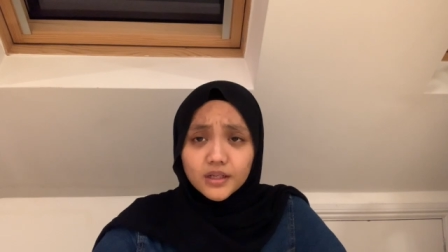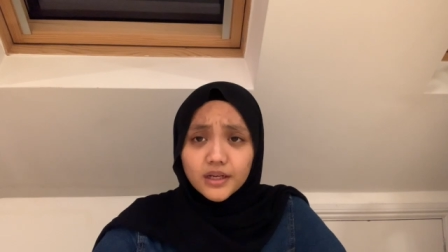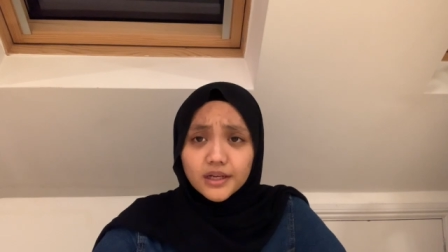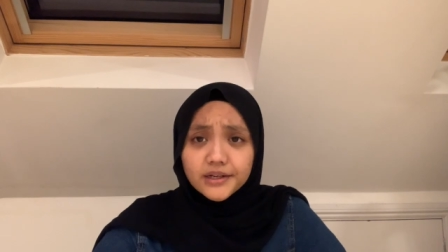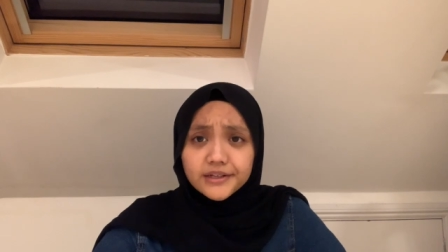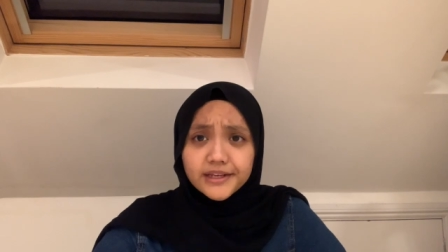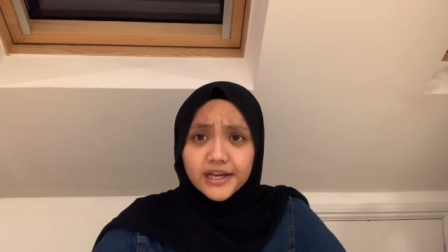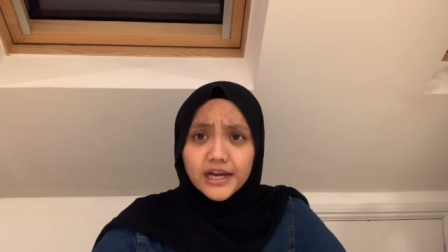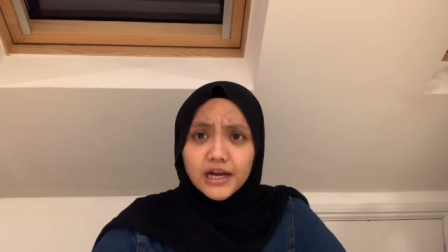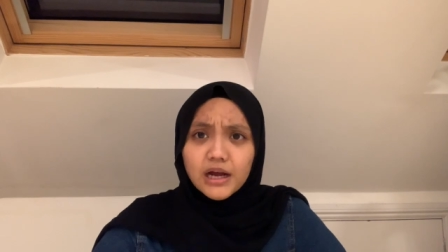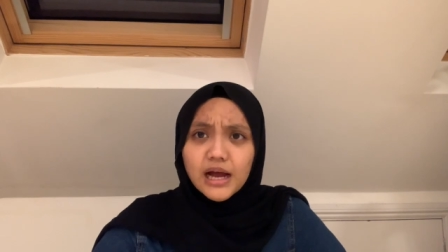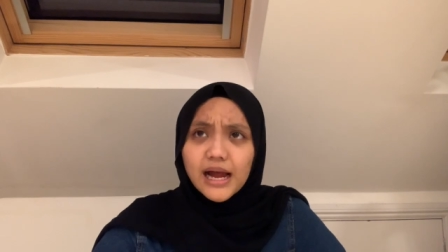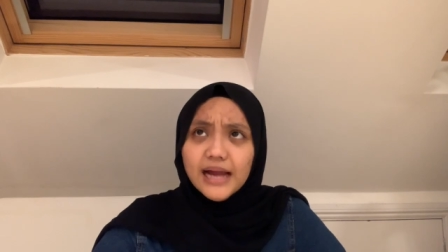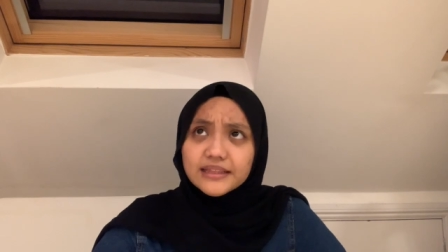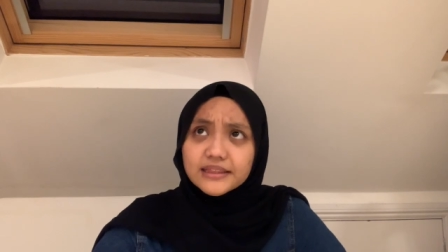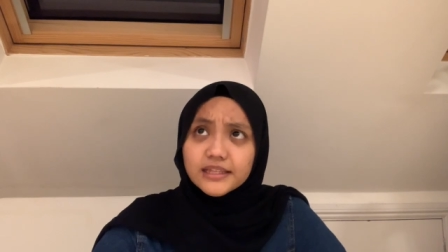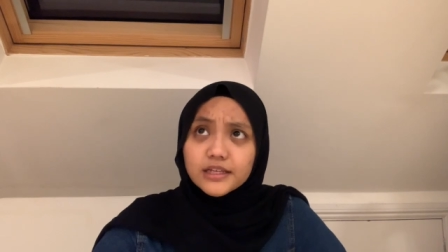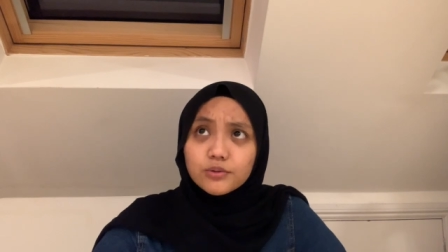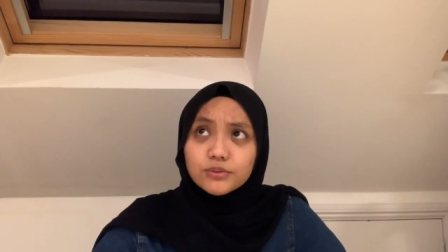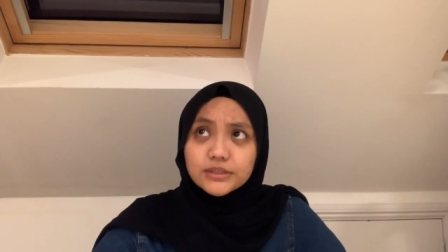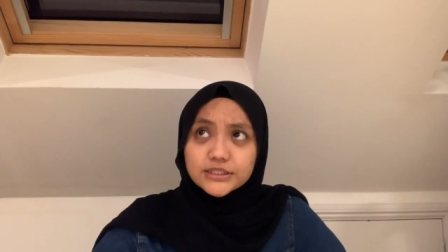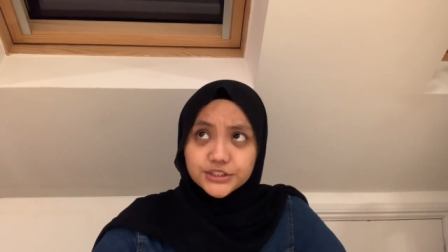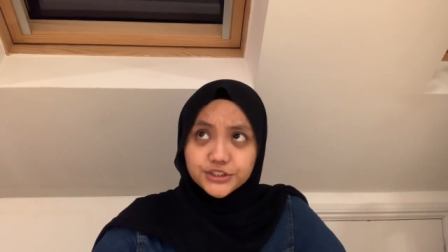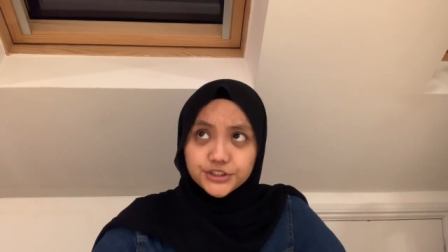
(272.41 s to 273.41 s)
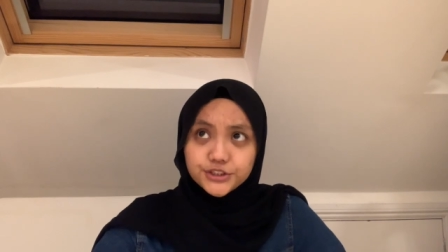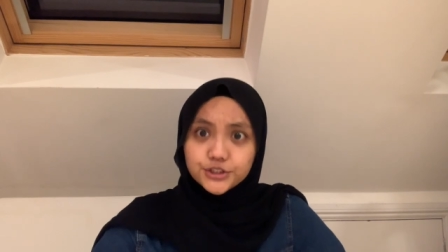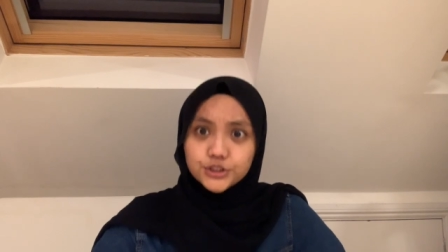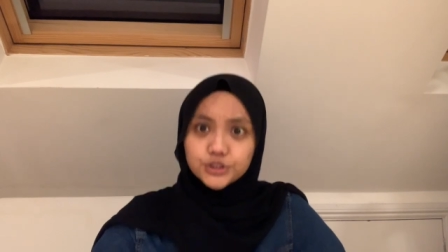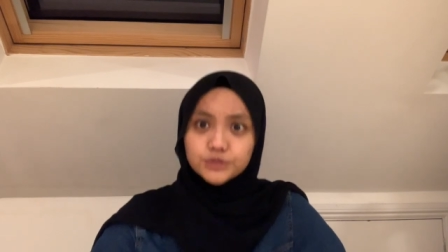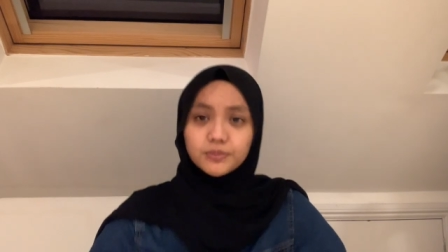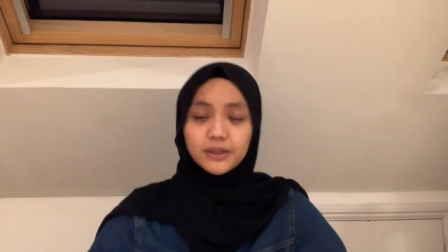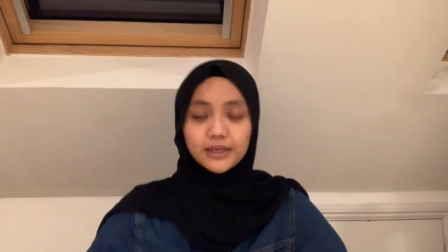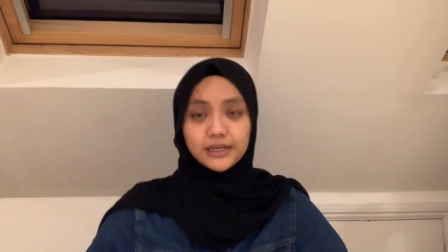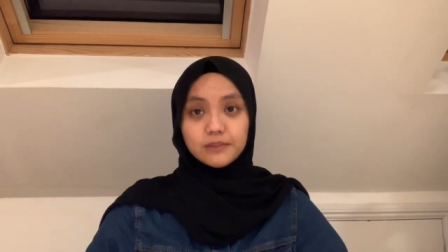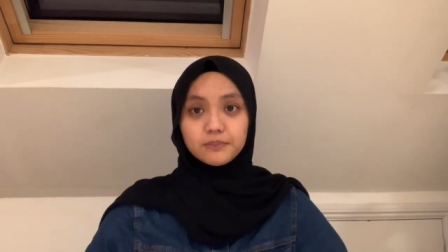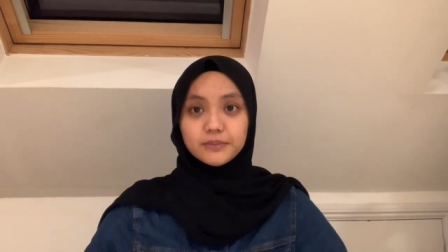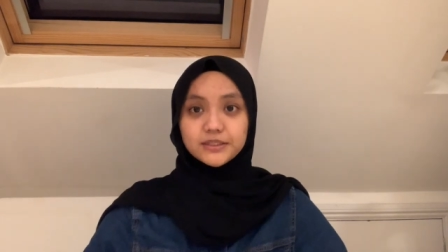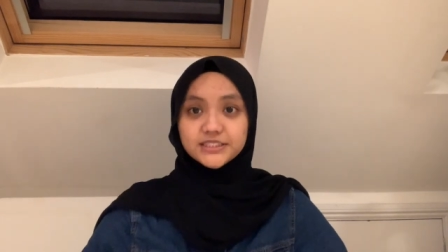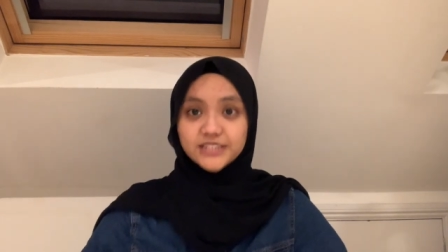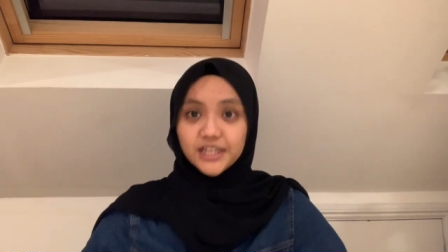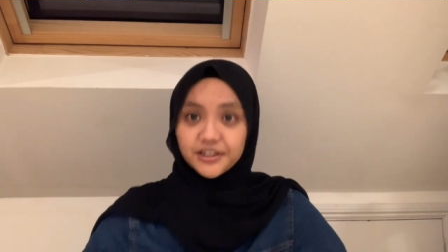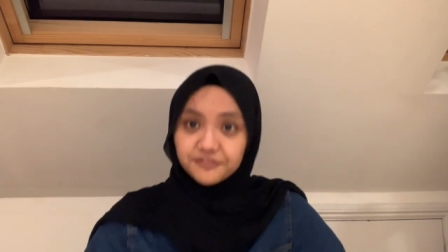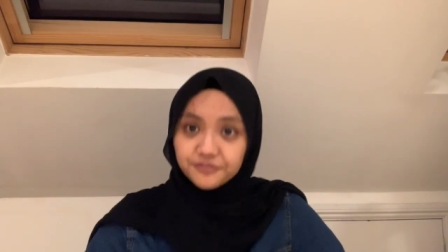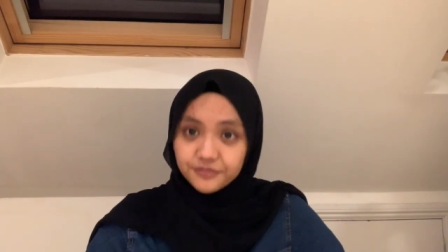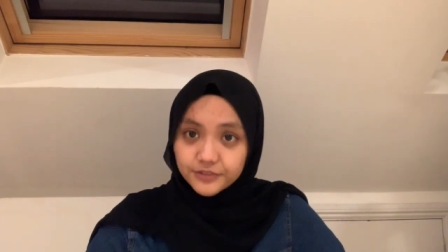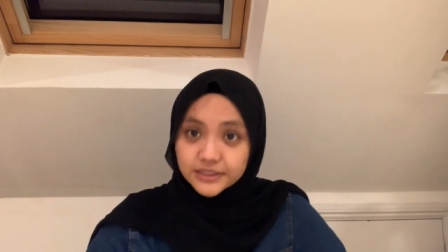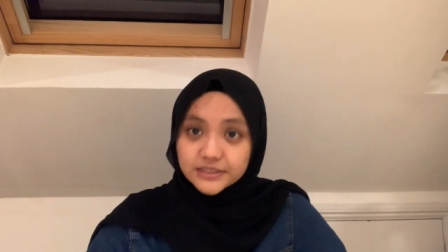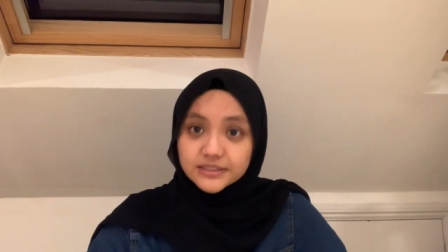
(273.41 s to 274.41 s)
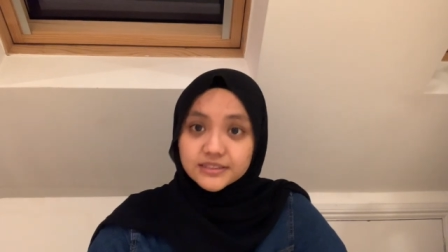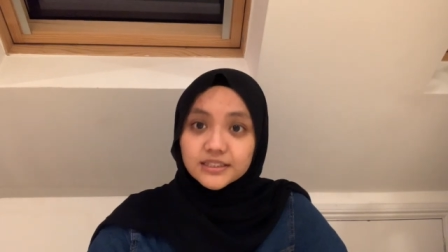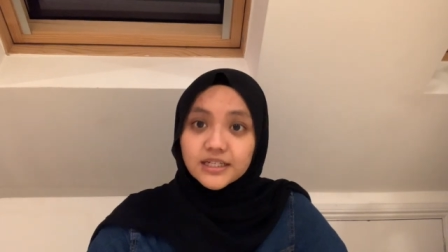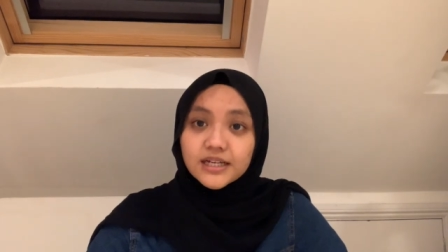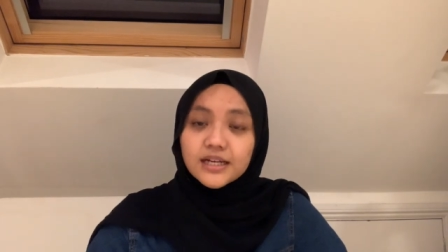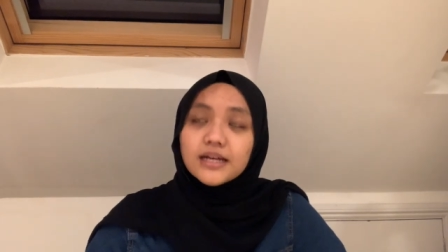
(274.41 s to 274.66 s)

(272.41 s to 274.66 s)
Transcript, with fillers: yeah I think we do but let me check first